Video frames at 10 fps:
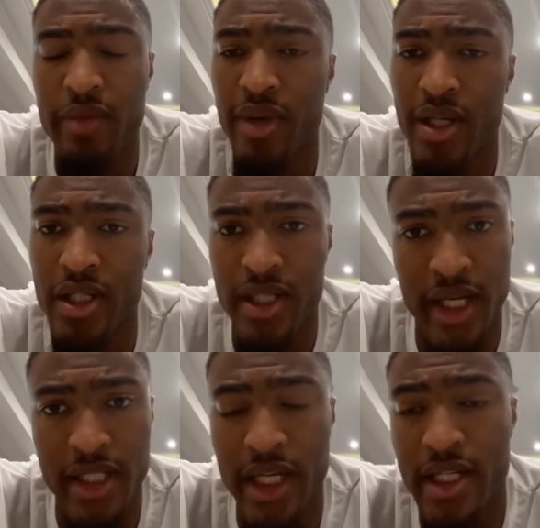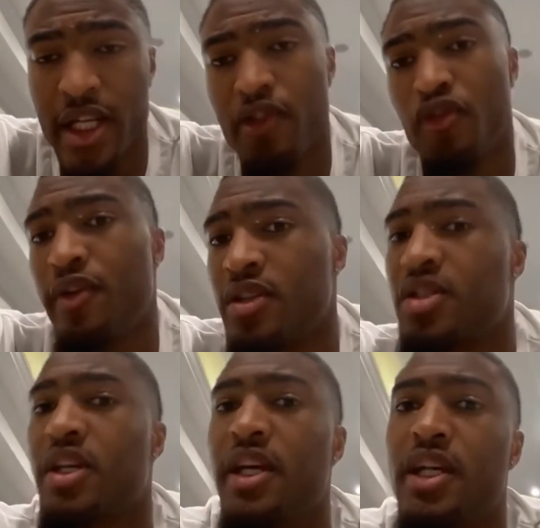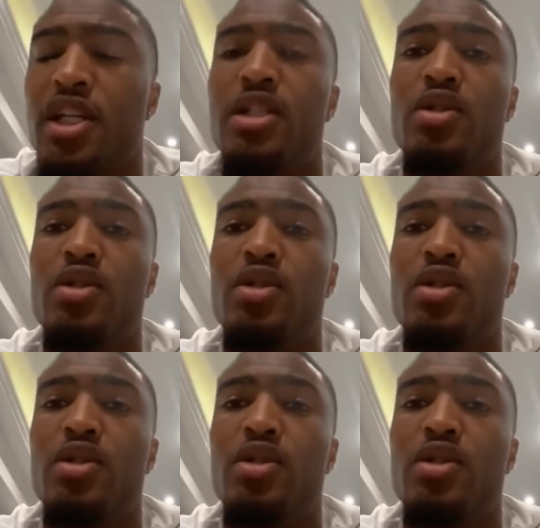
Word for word: I used to live with foster kids.